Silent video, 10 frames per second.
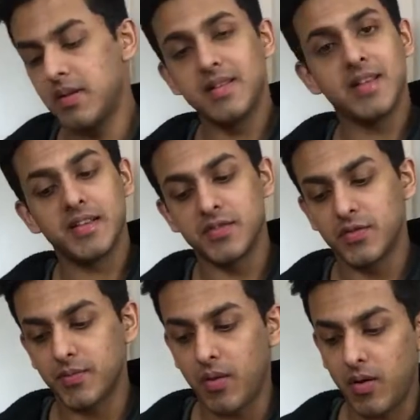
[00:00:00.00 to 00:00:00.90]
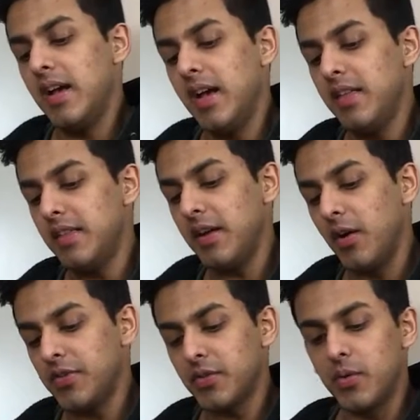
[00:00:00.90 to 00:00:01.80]
Nice and small. And they
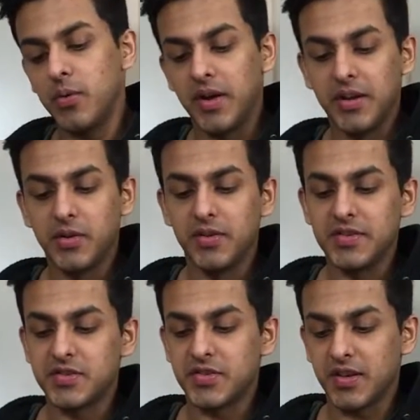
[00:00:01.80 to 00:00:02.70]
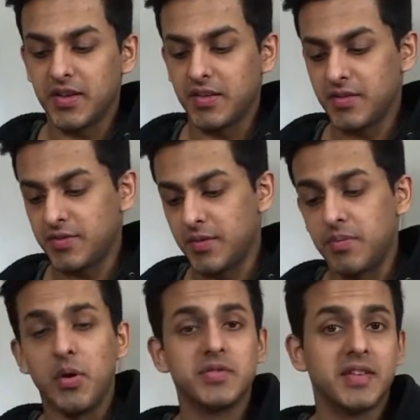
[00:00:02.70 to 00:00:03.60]
also include this
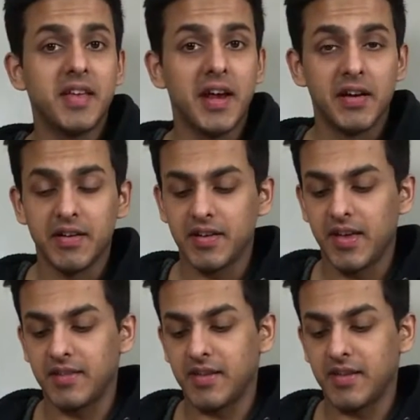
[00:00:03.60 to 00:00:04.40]
supposed carrying case.